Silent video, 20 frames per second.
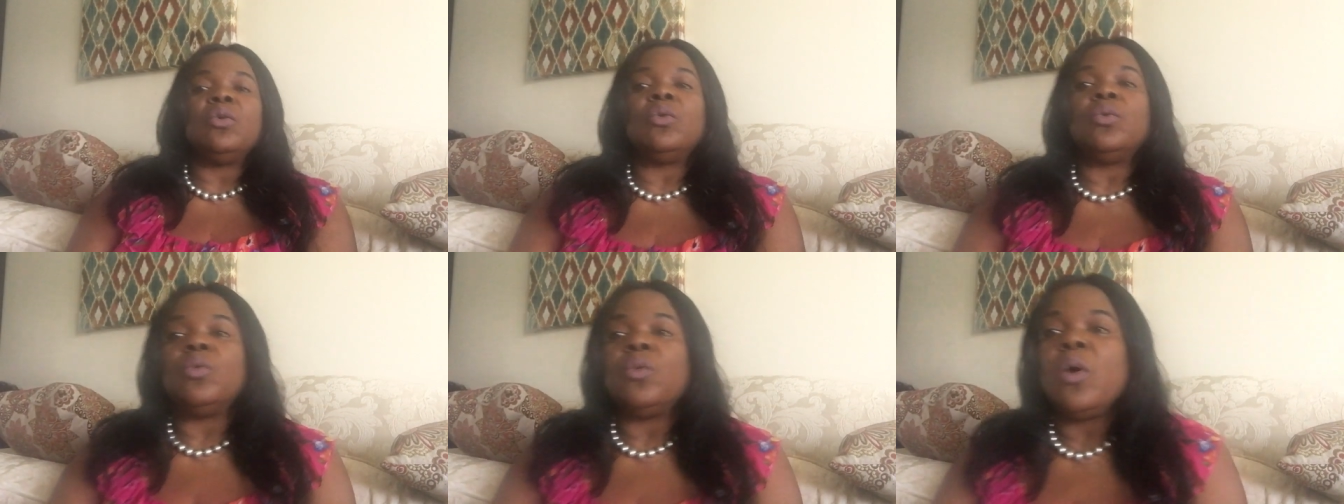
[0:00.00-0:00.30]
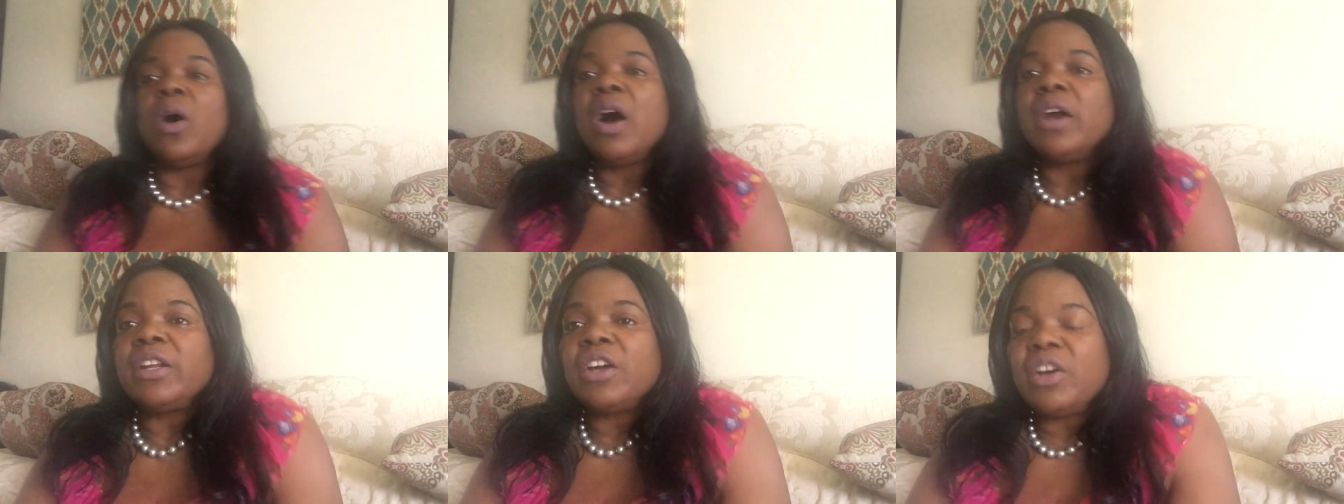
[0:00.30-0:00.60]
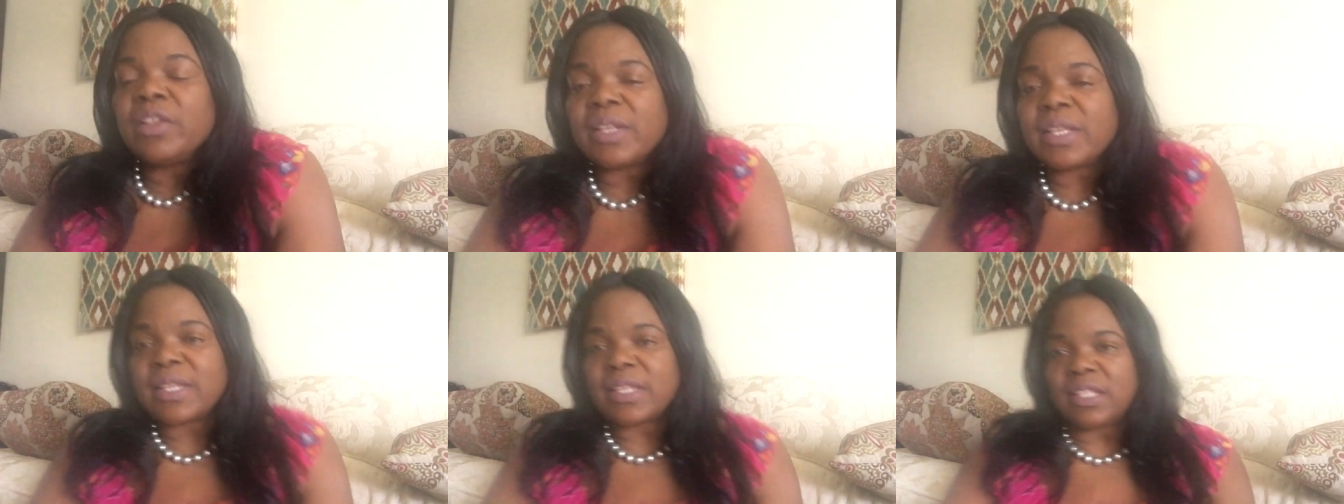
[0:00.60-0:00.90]
one
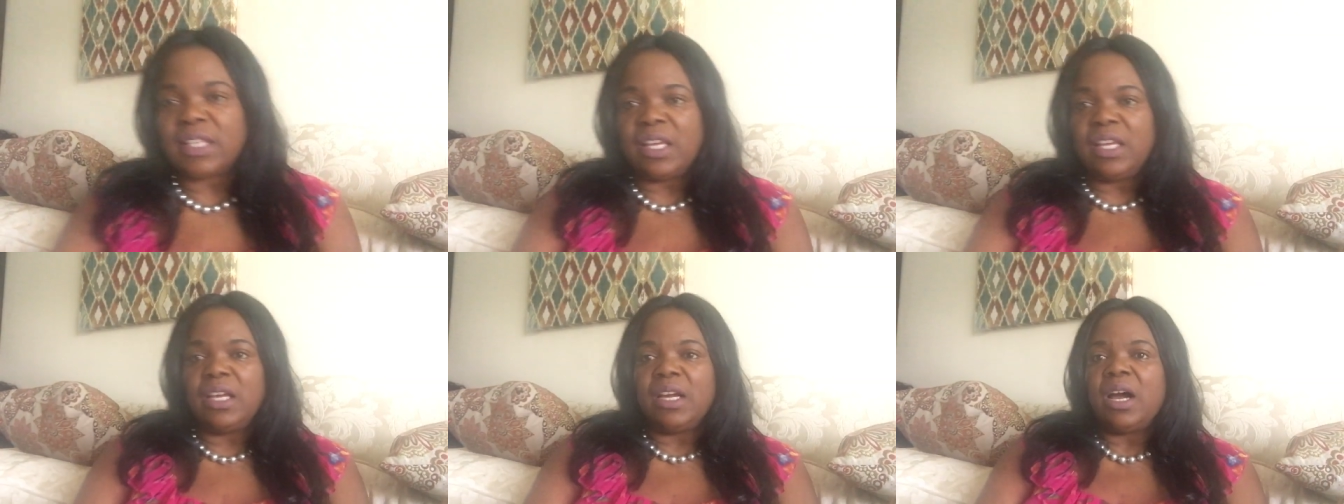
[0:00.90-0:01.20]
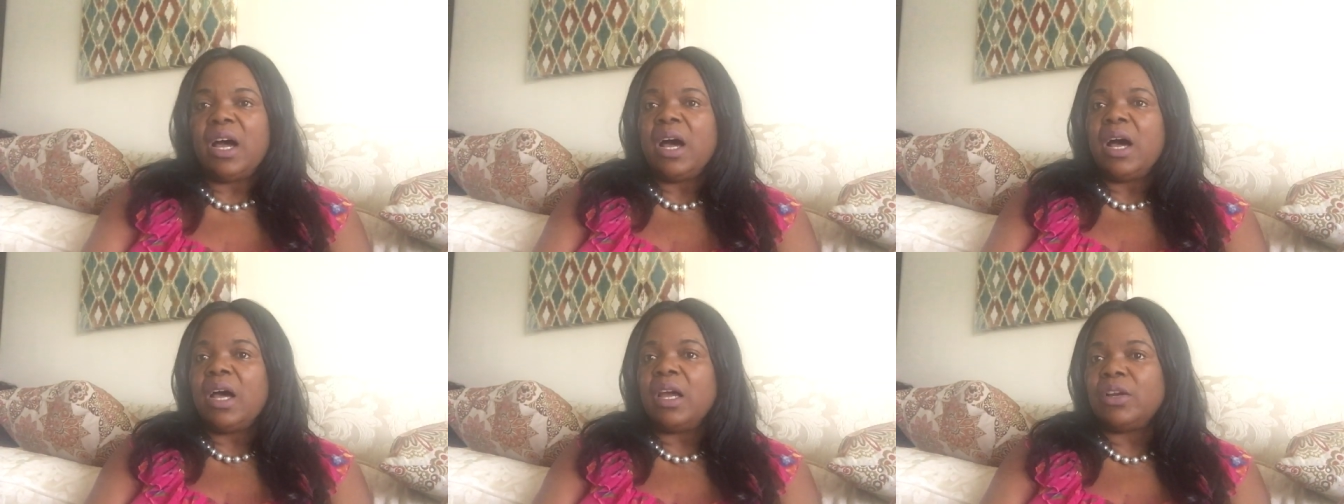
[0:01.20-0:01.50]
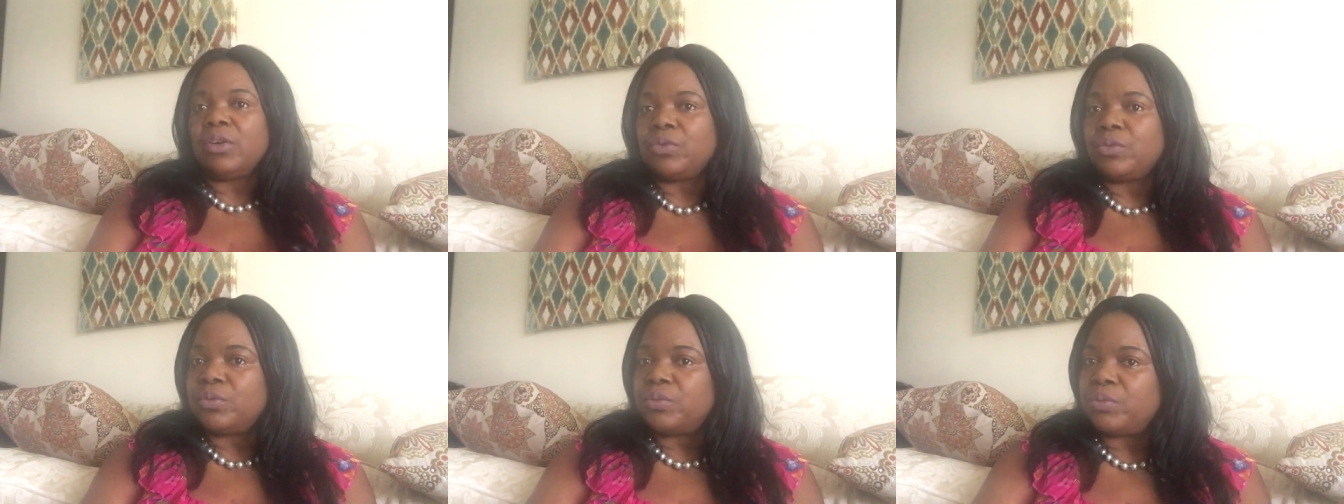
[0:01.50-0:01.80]
other thing
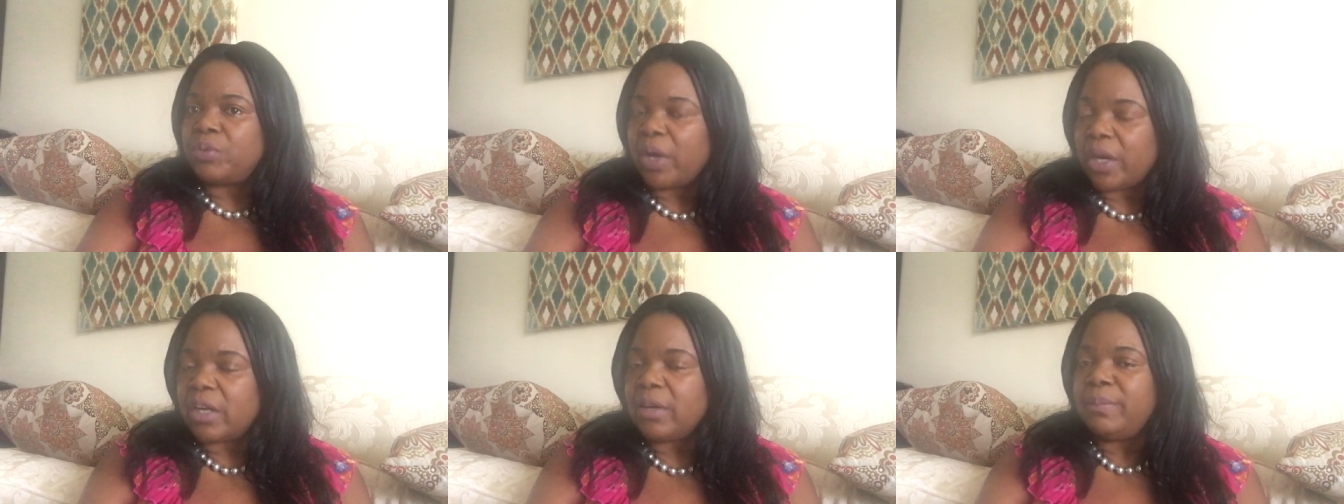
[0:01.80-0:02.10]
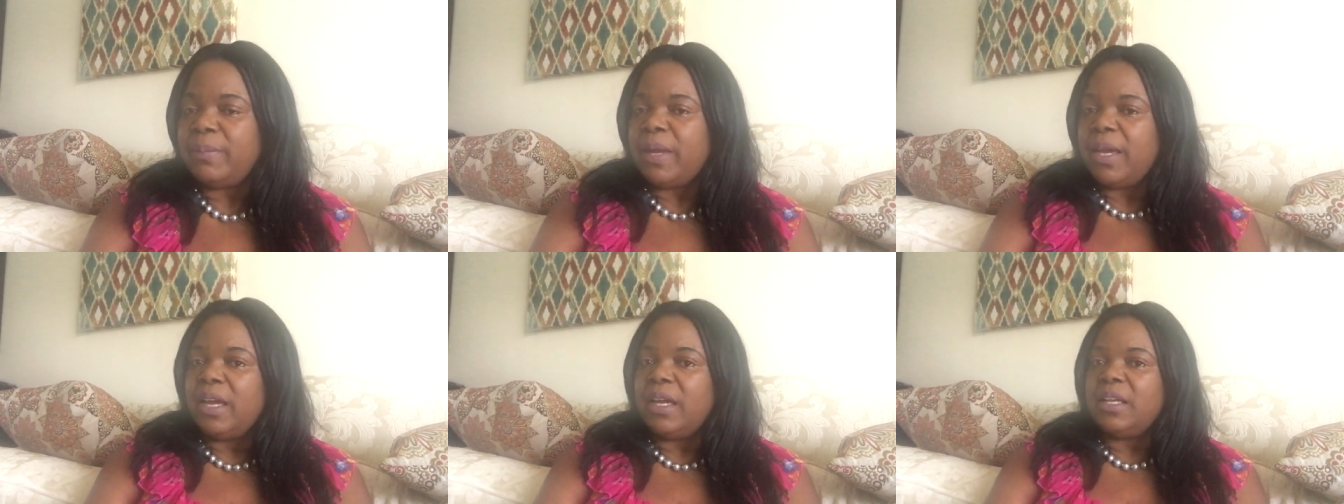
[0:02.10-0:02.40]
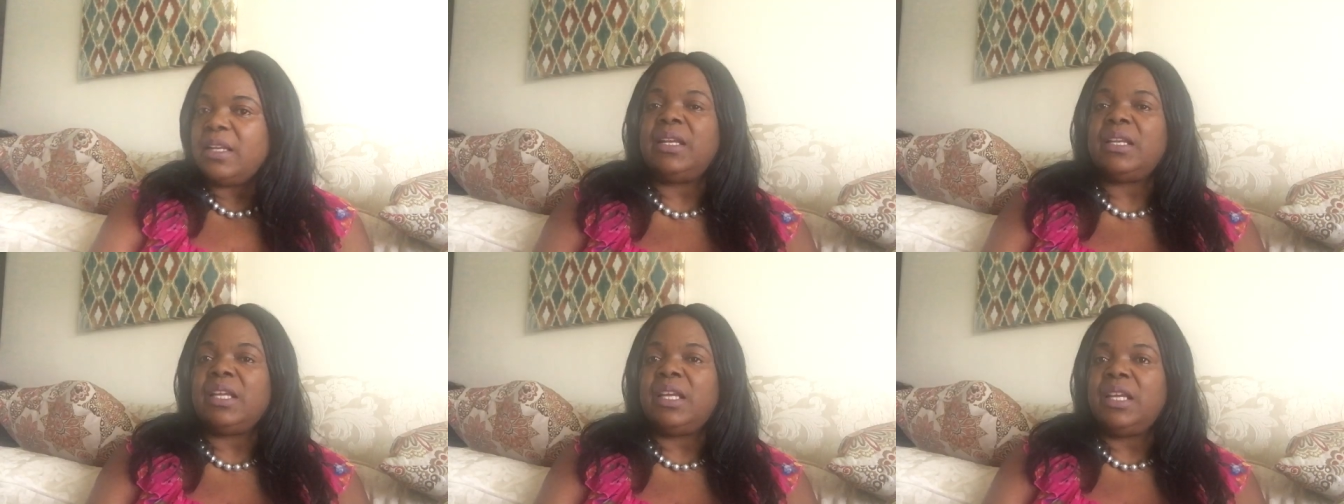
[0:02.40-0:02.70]
I
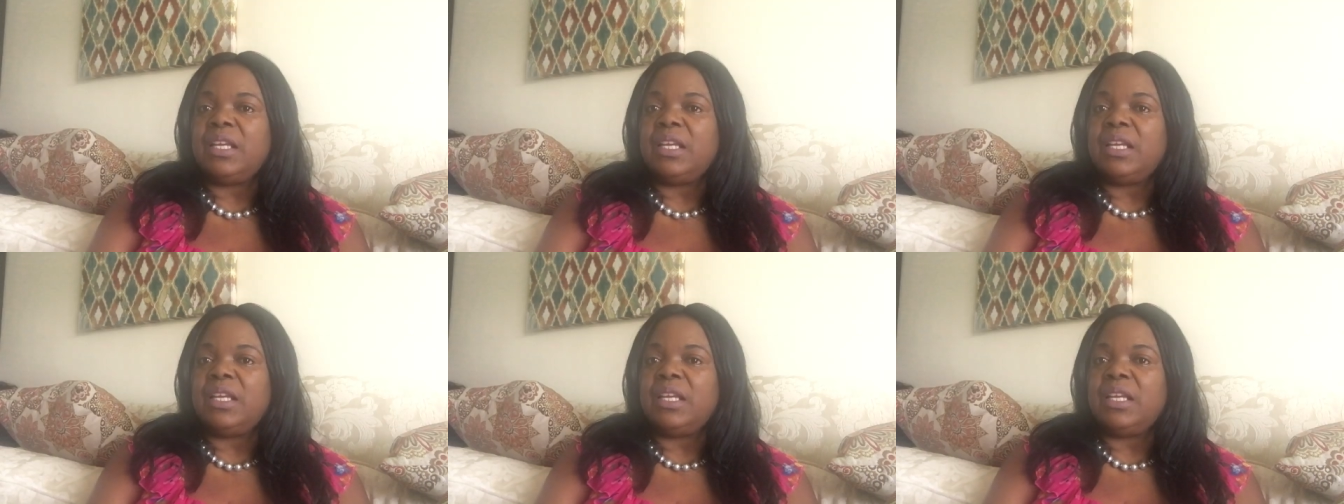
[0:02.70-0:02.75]
recommend